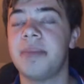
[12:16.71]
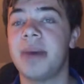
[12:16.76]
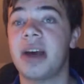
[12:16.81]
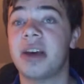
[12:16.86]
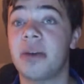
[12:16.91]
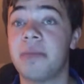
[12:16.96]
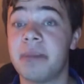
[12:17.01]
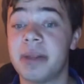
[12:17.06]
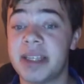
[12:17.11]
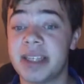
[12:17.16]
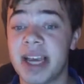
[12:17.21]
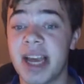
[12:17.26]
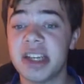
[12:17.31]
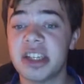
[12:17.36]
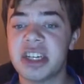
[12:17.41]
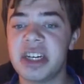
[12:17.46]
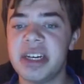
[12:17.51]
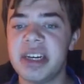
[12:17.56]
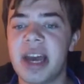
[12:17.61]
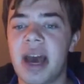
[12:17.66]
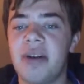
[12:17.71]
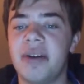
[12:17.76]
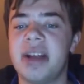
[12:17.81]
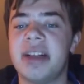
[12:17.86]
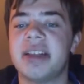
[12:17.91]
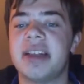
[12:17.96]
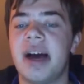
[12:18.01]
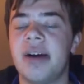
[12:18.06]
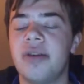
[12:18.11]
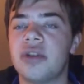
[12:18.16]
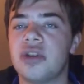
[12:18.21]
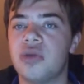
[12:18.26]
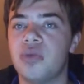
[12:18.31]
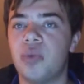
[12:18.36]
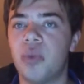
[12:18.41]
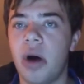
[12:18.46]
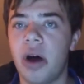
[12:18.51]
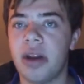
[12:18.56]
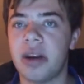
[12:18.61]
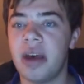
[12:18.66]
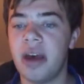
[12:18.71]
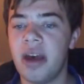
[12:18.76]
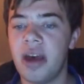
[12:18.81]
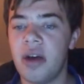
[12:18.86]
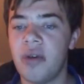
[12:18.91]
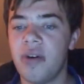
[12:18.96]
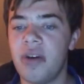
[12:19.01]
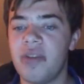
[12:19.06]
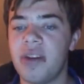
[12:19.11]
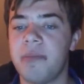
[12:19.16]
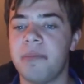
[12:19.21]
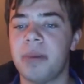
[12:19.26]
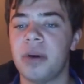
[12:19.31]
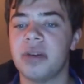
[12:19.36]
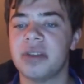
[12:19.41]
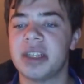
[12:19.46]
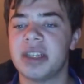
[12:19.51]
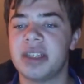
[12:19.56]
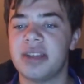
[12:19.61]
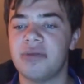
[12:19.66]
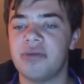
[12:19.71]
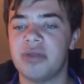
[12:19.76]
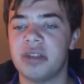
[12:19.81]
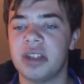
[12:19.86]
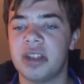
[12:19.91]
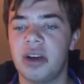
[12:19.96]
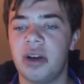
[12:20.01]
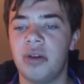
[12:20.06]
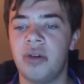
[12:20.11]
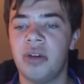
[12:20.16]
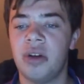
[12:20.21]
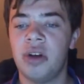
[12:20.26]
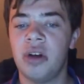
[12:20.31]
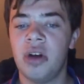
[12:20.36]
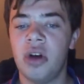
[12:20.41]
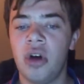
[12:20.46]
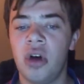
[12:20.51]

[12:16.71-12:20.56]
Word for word: them and could potentially narrow it down to one with a positive result.